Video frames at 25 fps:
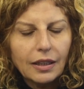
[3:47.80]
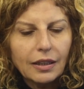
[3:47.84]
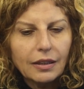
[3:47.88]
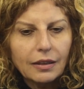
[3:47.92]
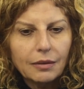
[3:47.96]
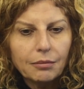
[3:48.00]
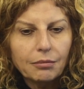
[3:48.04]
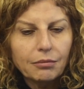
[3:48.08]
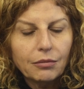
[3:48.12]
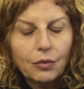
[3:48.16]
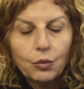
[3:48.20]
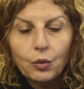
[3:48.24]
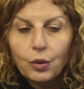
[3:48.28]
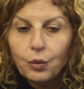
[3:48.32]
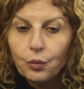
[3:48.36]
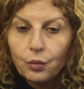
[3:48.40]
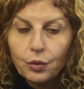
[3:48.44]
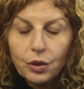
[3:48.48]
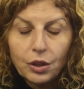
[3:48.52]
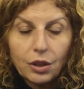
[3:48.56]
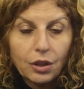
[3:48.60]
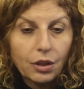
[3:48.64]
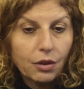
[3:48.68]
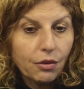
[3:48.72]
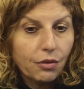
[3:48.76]

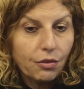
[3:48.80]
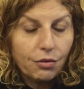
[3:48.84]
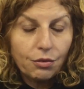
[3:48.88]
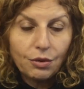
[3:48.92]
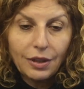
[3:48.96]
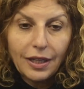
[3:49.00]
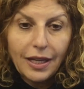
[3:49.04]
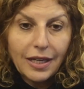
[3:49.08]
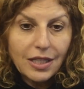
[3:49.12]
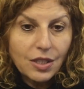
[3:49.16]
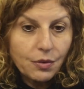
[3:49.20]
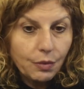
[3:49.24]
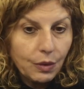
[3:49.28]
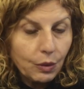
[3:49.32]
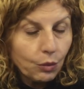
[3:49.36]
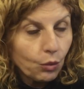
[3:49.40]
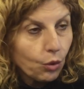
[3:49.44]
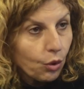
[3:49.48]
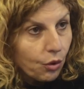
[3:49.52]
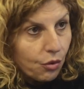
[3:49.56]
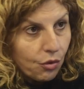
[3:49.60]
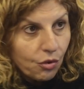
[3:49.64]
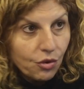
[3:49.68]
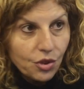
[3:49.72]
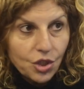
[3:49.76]
Through Lent, we
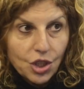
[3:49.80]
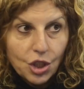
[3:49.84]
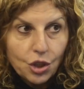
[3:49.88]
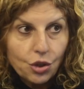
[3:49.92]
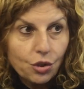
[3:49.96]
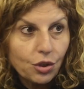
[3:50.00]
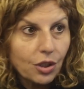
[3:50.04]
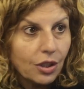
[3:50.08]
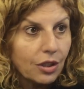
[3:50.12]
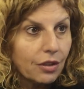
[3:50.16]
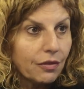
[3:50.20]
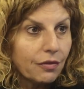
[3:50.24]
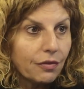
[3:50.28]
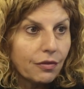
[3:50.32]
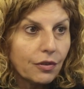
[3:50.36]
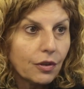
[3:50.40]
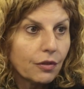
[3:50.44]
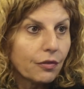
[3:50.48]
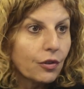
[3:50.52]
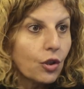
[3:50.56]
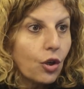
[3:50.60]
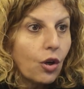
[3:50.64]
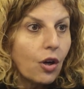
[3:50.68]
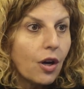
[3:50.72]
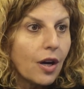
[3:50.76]
walk through a journey
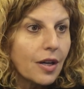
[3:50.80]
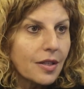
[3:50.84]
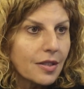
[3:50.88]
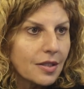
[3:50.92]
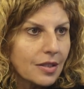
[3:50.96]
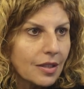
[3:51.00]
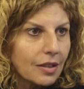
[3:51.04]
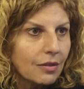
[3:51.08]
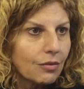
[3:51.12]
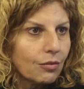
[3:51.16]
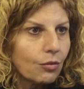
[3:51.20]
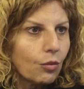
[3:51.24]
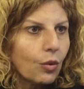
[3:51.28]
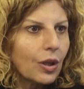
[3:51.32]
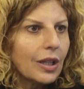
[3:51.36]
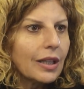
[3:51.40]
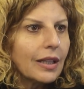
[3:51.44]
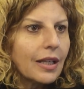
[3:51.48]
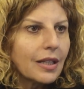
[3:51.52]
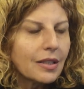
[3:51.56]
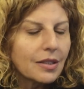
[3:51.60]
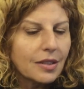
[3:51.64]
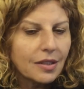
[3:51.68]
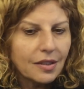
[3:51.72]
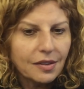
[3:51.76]
of Christ and
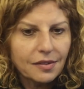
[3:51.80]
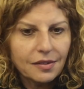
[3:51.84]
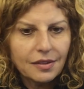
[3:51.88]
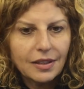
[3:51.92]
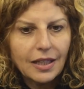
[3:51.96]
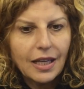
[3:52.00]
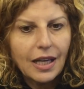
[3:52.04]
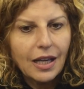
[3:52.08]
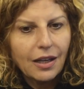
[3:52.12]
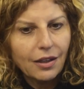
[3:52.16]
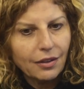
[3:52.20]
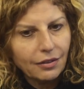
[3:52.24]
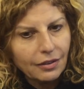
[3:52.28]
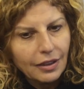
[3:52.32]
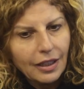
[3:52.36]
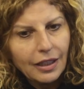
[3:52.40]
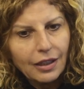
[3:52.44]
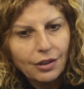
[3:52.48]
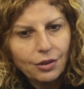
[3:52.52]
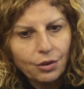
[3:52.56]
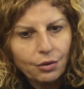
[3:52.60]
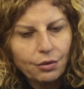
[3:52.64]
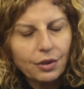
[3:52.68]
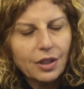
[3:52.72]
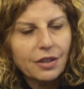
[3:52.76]
what Lent is and
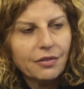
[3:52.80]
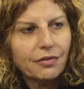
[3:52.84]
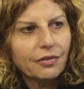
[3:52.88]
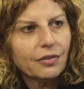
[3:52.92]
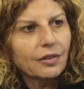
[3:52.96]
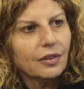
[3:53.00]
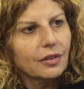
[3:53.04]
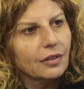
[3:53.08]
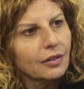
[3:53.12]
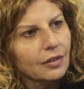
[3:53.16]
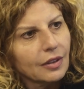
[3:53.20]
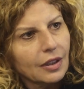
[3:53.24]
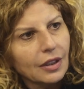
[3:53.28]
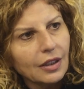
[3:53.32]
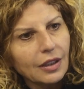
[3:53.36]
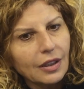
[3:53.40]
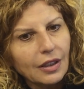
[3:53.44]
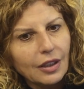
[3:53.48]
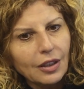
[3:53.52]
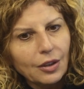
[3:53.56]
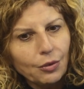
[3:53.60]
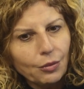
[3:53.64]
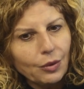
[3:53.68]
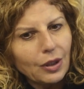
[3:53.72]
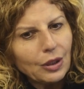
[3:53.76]

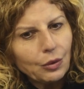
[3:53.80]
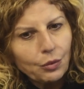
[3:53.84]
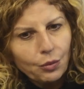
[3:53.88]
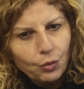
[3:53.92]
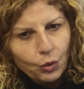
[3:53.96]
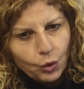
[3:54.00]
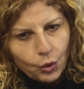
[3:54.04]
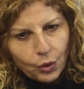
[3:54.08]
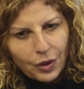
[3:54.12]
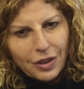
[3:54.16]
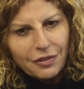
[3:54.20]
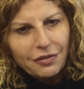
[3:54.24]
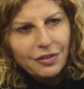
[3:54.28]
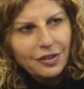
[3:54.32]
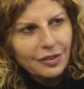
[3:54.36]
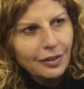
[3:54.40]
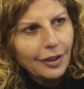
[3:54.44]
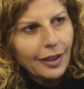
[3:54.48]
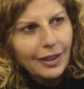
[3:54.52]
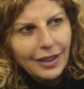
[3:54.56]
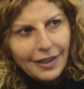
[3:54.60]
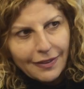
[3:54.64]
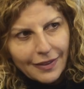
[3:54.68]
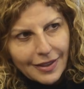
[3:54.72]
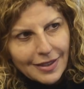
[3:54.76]
what grief
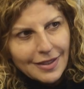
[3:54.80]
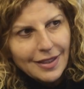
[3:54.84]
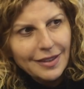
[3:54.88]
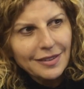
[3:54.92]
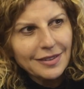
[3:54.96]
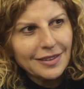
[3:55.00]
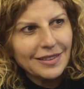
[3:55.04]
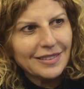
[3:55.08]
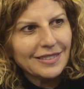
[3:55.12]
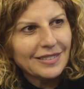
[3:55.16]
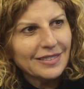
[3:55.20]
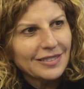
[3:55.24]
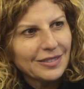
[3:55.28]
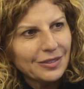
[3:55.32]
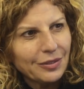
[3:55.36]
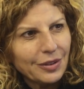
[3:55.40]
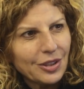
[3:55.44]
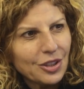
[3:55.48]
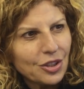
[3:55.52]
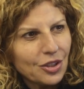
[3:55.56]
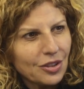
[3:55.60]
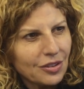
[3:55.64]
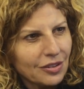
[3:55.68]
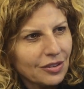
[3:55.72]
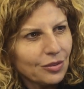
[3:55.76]
is like in the desert
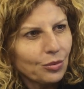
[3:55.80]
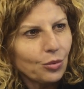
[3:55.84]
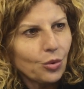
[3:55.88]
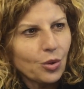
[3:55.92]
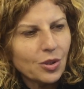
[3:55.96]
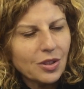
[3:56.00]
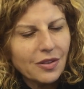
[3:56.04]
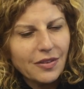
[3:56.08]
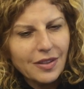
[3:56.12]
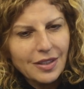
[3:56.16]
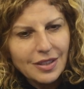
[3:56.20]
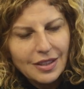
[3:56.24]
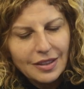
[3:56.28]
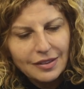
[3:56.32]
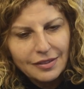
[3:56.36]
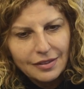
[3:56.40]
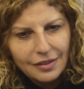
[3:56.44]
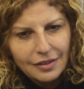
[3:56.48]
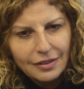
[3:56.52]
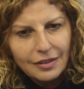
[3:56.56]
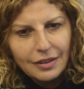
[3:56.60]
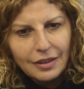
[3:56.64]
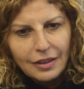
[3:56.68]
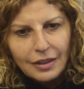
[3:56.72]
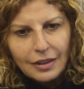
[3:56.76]
when Jesus walked in the
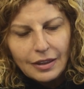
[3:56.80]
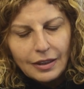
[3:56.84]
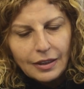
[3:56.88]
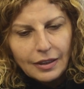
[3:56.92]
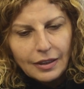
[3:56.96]
desert.